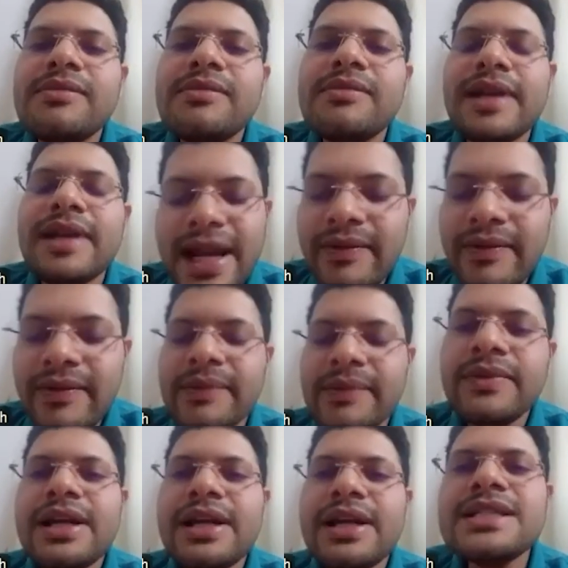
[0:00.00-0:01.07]
But anyway,
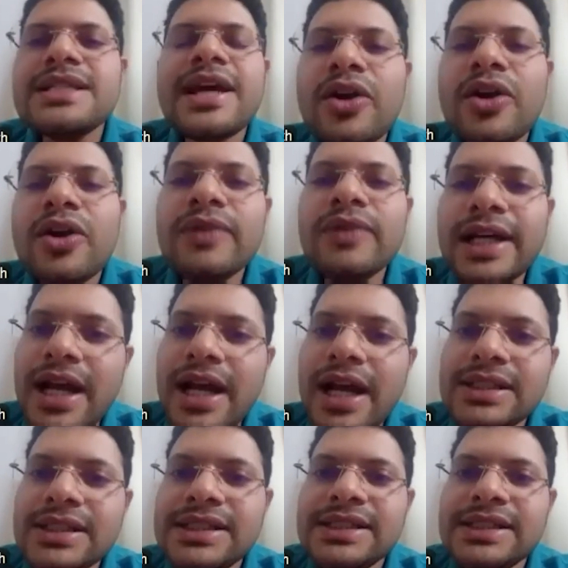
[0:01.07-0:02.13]
let's get on with the
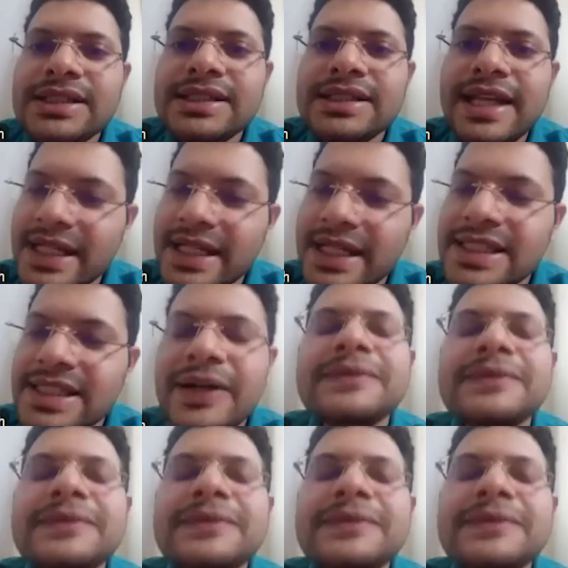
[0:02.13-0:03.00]
class. Next.